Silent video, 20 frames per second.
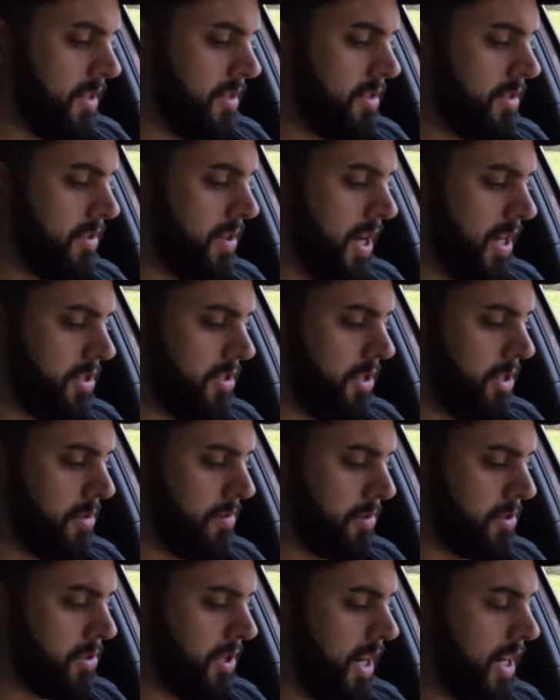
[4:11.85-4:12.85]
So next year
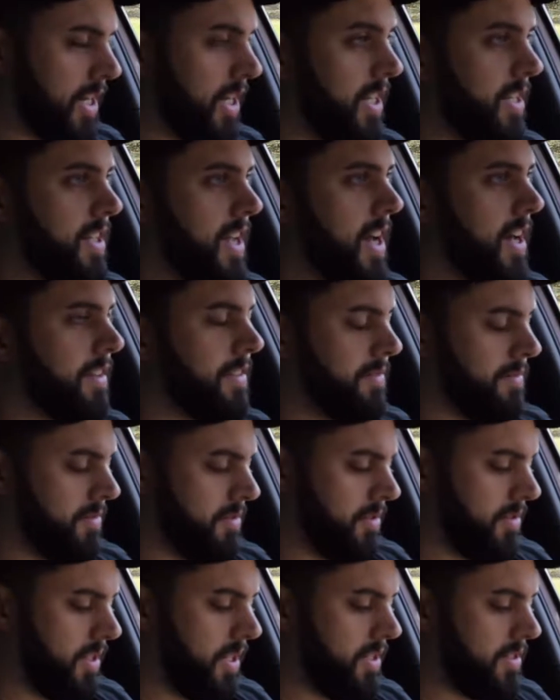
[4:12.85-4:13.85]
we'll try to get down
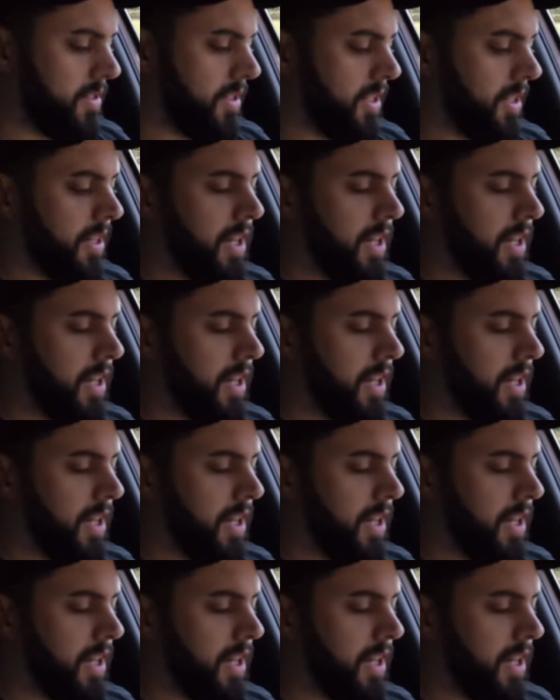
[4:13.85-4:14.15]
into the